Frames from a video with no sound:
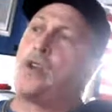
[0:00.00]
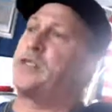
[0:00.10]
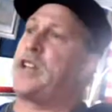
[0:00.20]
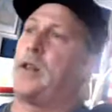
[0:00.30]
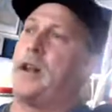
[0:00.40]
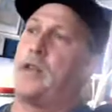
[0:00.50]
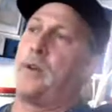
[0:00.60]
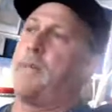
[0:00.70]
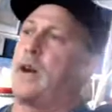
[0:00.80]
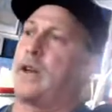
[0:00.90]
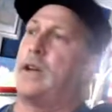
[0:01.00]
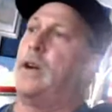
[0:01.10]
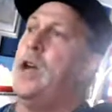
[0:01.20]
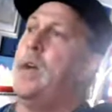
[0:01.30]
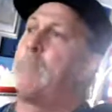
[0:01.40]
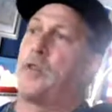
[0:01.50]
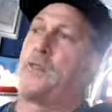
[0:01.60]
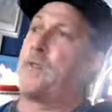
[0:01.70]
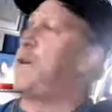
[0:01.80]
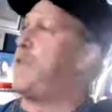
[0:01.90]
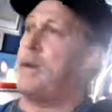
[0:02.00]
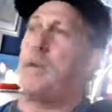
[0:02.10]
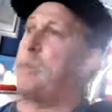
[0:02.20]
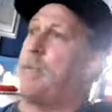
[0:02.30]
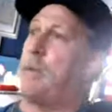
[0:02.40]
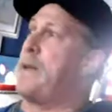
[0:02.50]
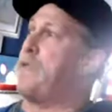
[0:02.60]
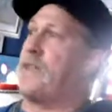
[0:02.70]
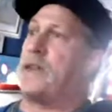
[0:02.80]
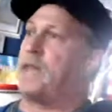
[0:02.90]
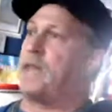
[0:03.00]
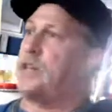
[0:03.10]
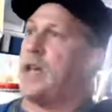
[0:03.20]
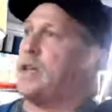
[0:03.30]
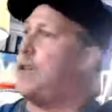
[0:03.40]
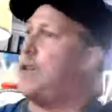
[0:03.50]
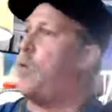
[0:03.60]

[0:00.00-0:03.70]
tell another American for fear that what people might think if they say, hey, you know what,